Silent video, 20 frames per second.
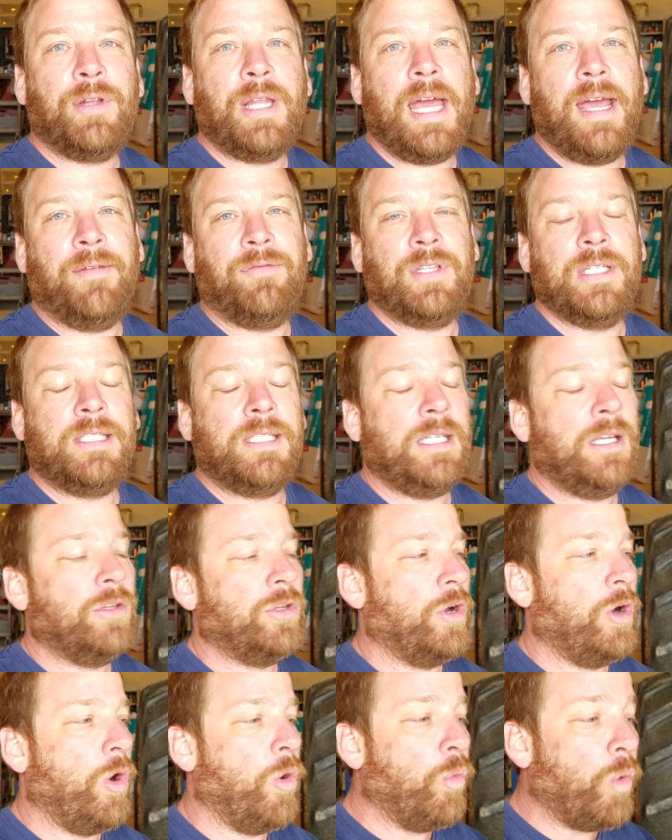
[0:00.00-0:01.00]
left is
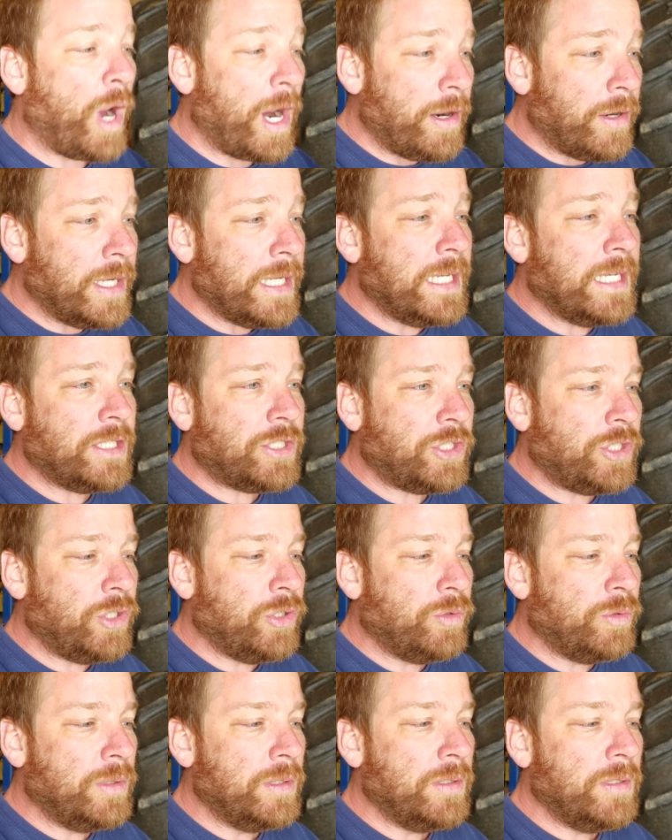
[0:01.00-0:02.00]
either a wiring
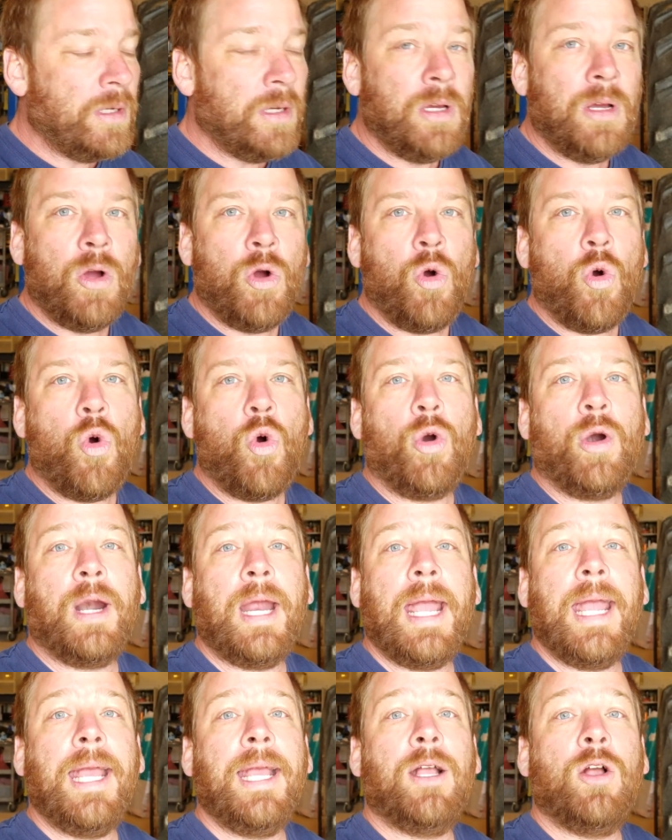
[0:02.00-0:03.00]
issue or
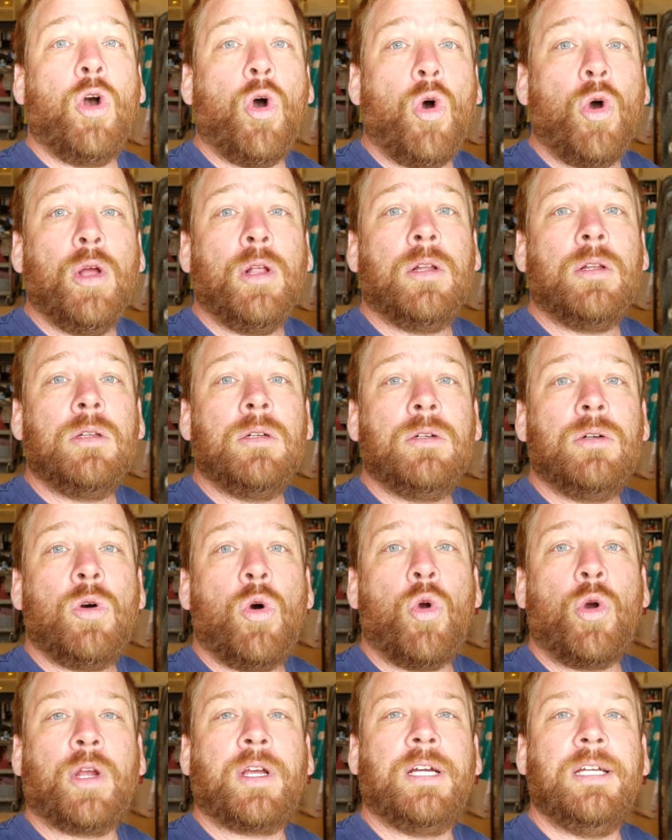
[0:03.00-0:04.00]
a coil
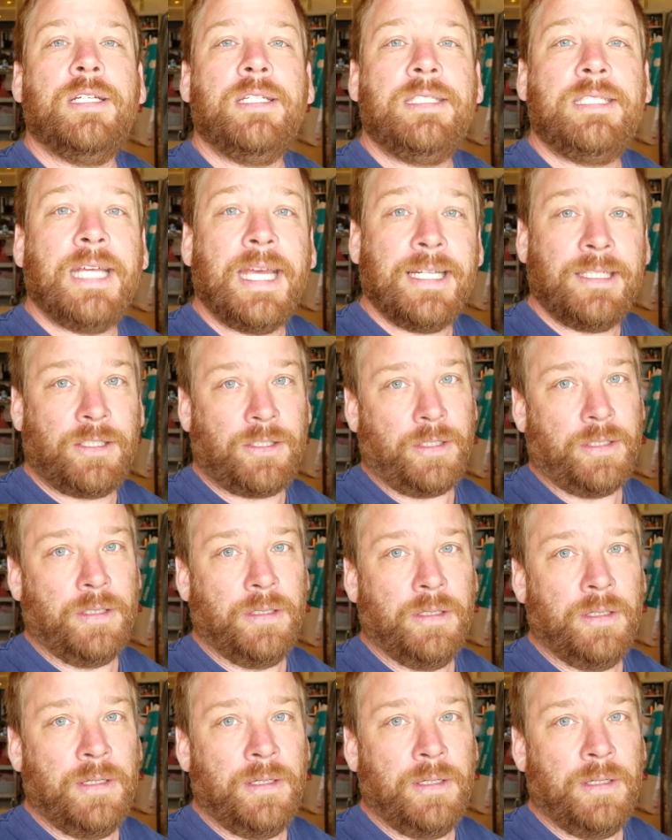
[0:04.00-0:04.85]
or condenser.